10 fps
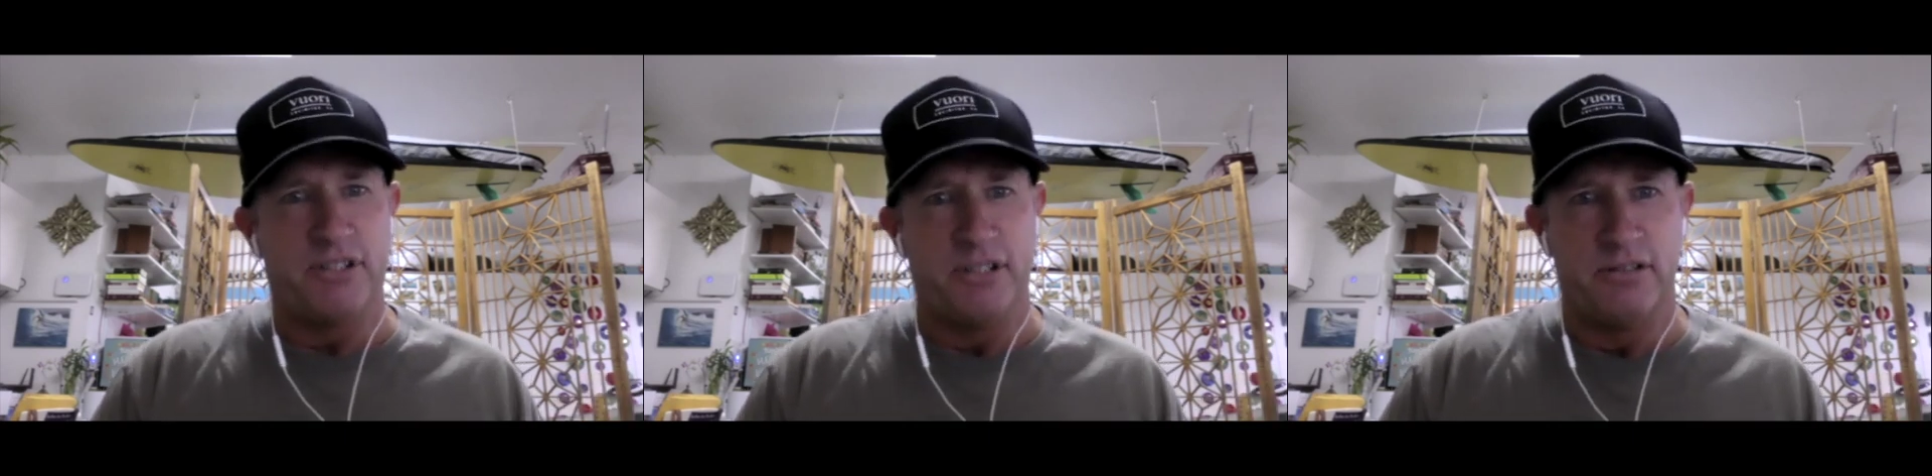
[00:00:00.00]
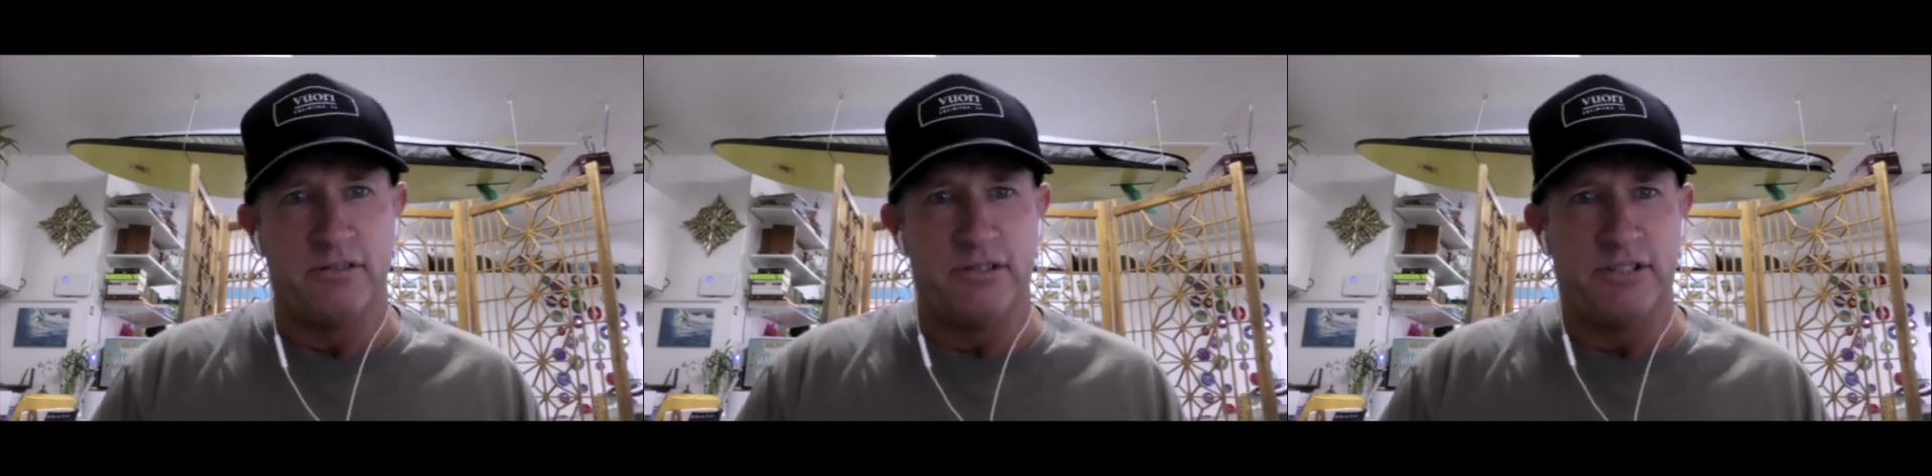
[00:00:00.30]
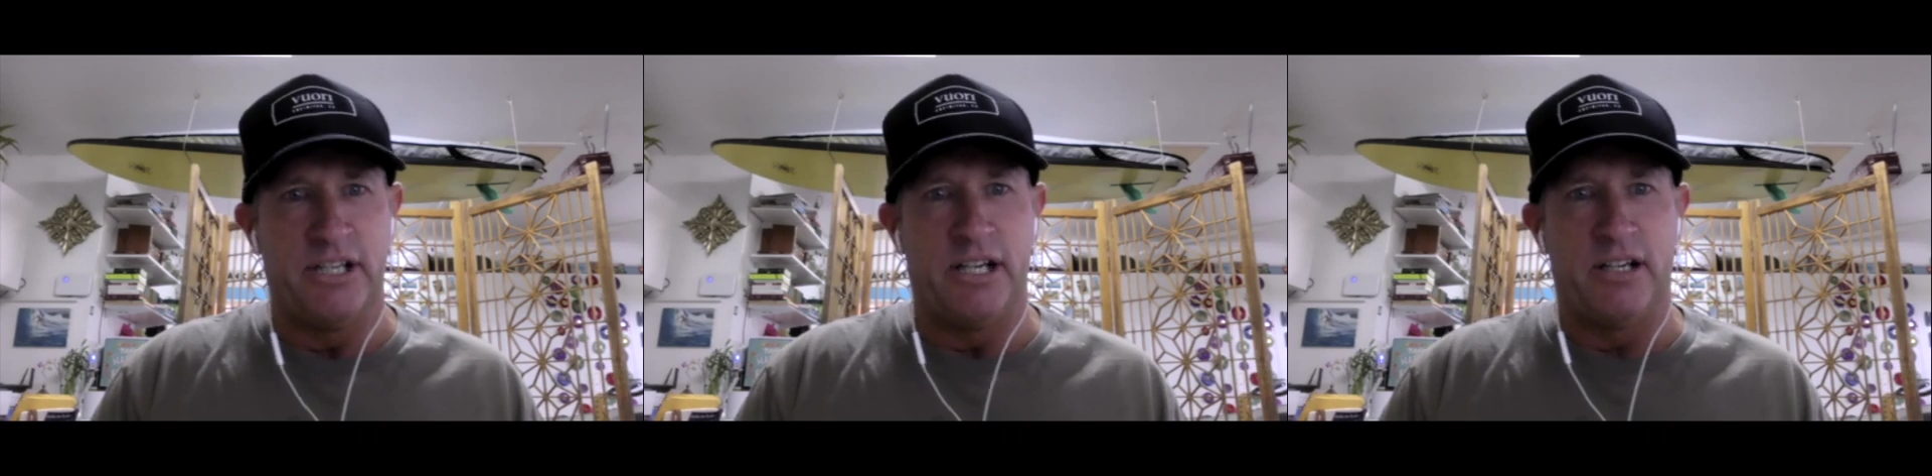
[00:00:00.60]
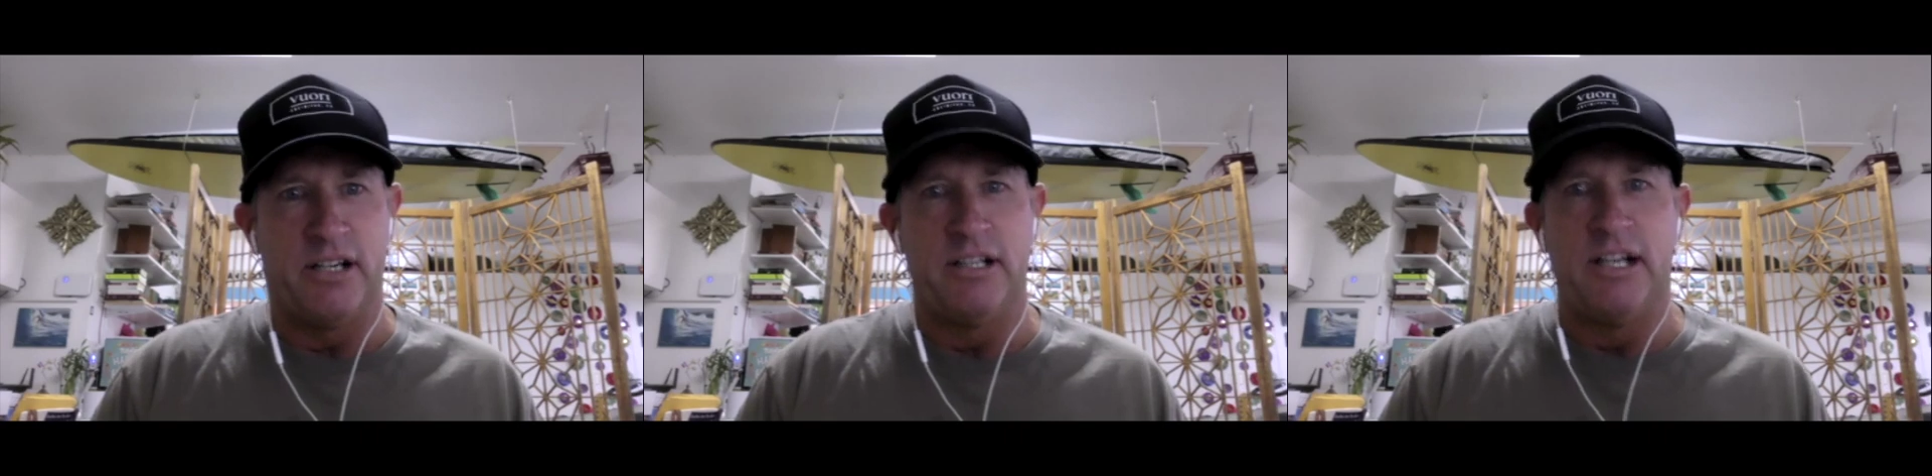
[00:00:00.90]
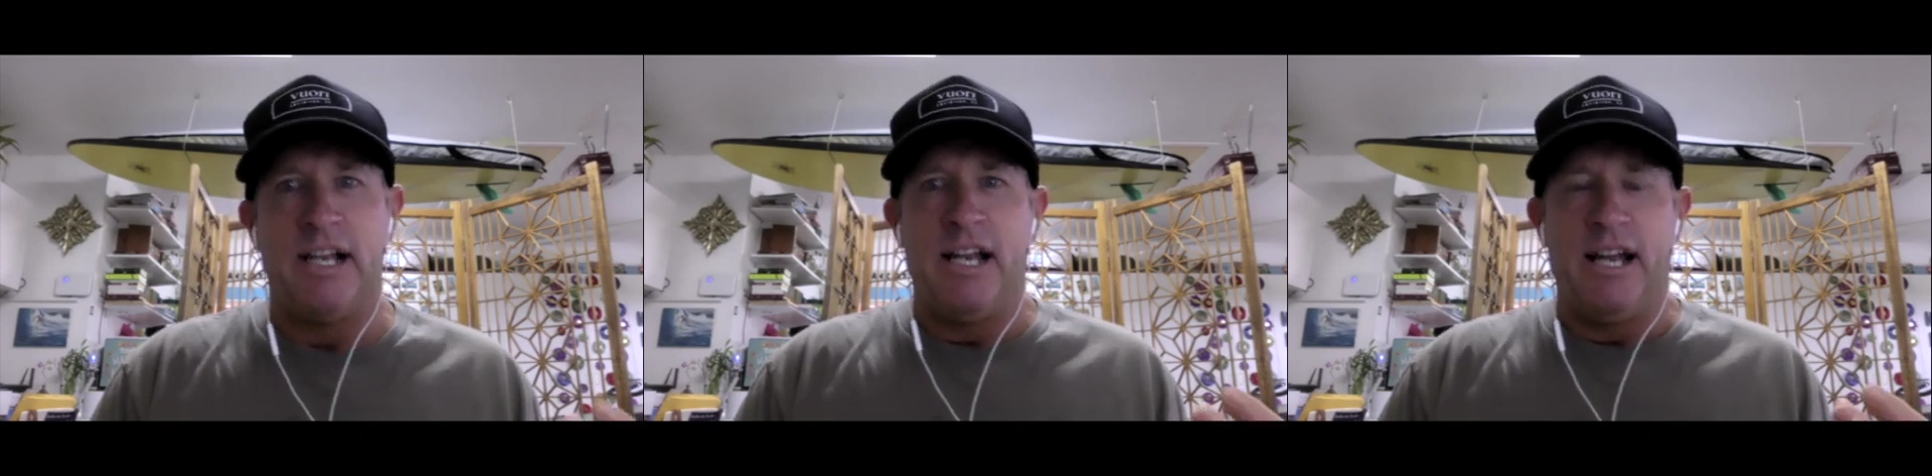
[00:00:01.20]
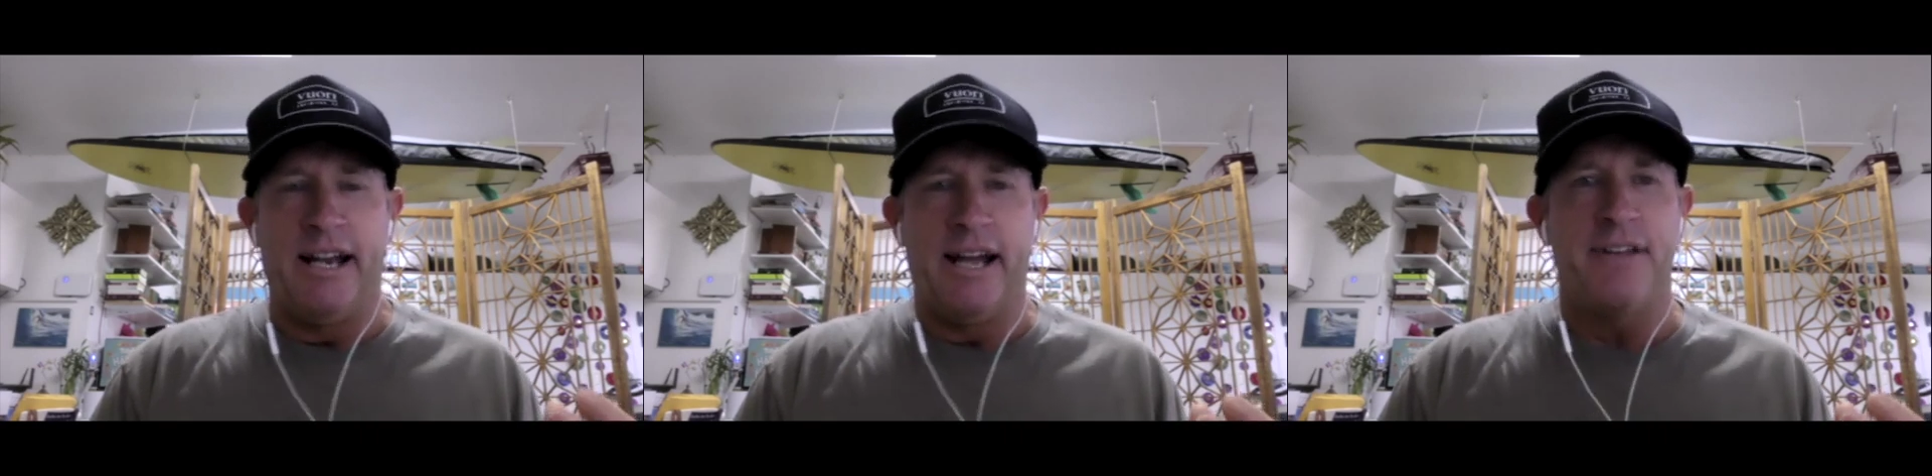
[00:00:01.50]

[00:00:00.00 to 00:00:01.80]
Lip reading: to, you know? And I think